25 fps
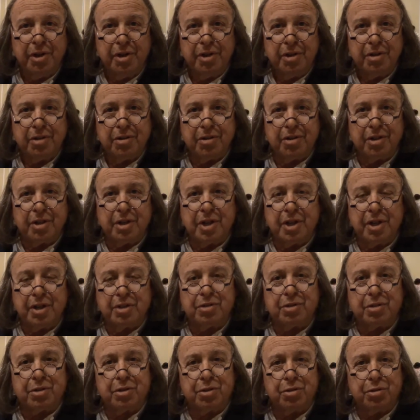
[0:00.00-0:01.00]
to the
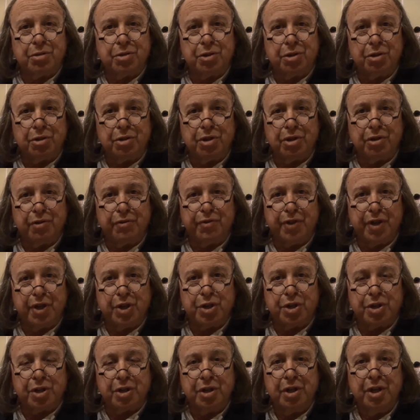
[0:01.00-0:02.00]
Constitutional
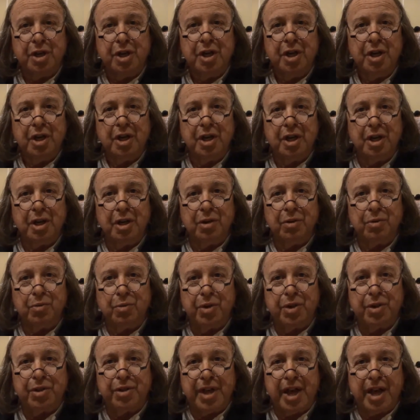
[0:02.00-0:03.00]
Convention
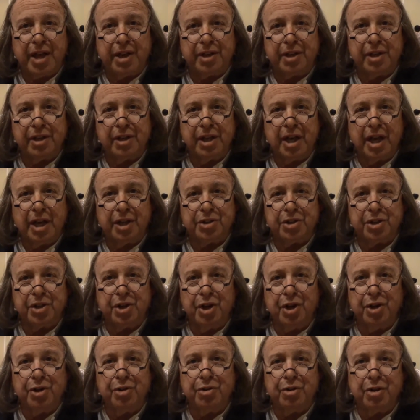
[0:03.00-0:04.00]
with that as
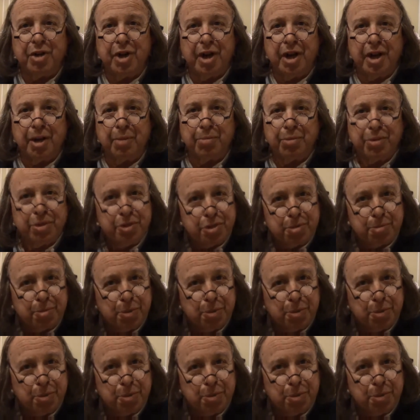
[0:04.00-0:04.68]
an underlying principle.